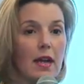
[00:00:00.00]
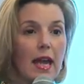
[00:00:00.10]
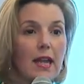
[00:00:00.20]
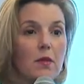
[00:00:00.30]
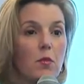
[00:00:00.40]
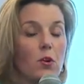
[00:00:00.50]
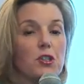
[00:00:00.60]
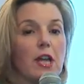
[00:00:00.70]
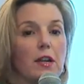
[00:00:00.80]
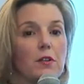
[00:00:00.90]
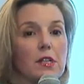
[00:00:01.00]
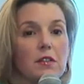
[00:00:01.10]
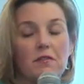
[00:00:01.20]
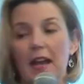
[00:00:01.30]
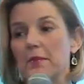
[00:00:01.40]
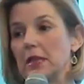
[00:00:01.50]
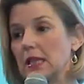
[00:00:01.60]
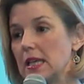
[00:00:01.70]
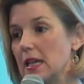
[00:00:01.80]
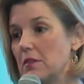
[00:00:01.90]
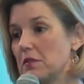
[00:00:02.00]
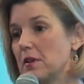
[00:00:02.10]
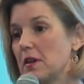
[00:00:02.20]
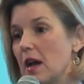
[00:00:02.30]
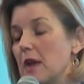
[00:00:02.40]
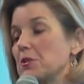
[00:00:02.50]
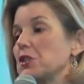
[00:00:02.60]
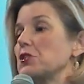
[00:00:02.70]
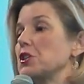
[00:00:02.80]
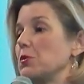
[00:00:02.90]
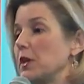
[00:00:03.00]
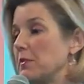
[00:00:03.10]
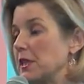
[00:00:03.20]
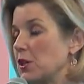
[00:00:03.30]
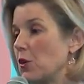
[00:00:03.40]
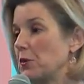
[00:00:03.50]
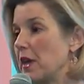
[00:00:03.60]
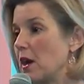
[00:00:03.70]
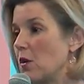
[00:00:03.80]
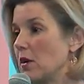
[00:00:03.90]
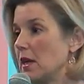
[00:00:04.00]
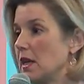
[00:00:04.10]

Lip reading: a more generous family leave, I'm sure she would have been told no,